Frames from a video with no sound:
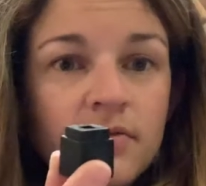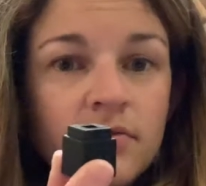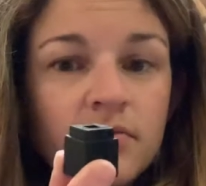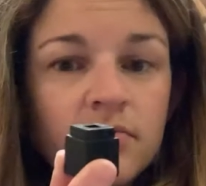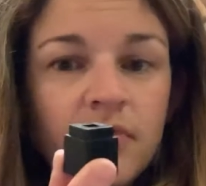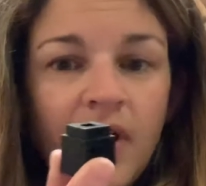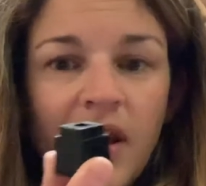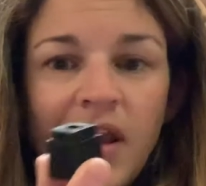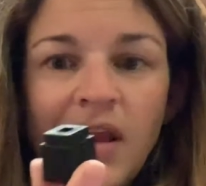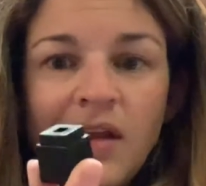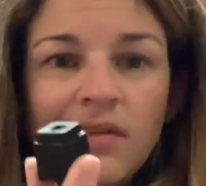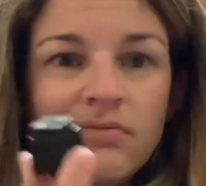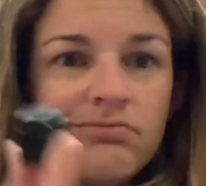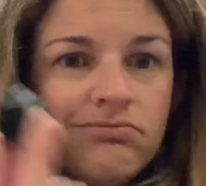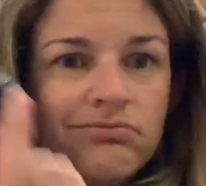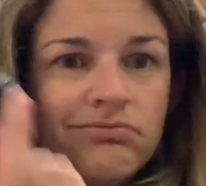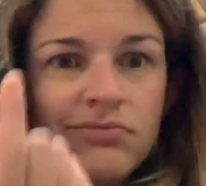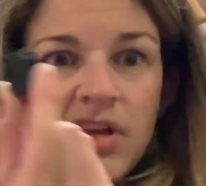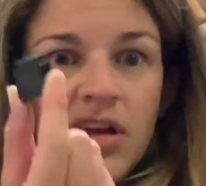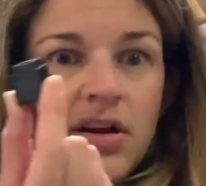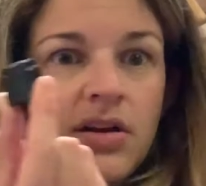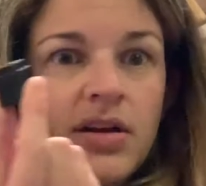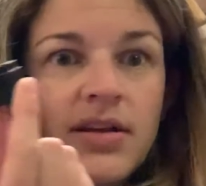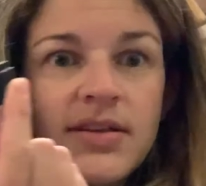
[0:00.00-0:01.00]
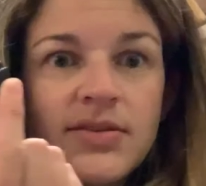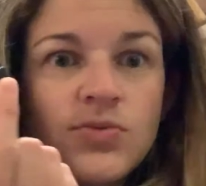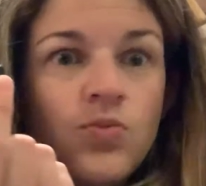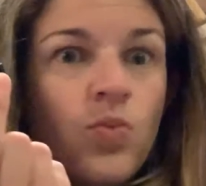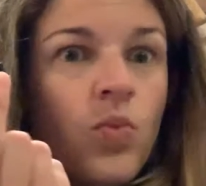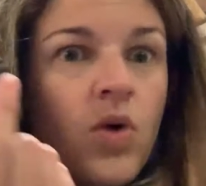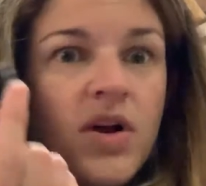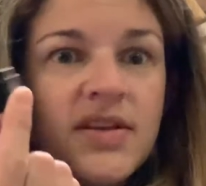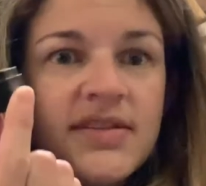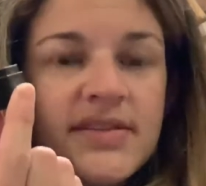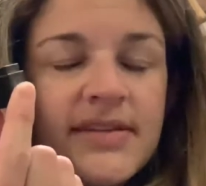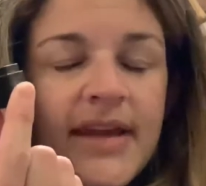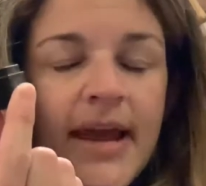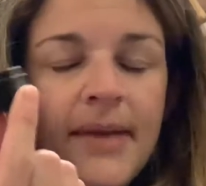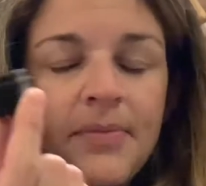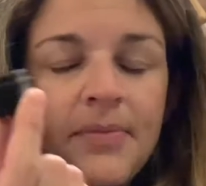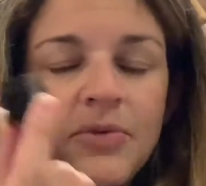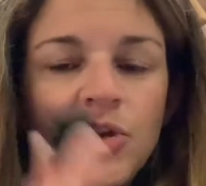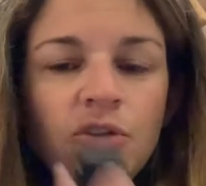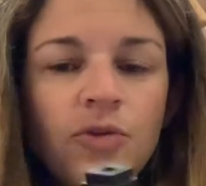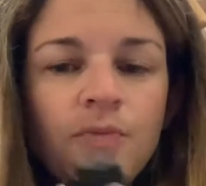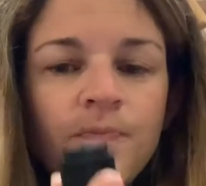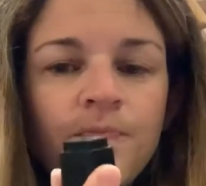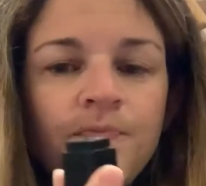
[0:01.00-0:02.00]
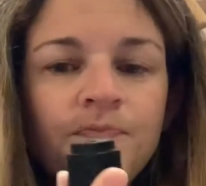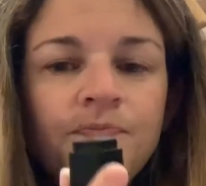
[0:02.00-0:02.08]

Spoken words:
right? Here it is, 1 snap cube.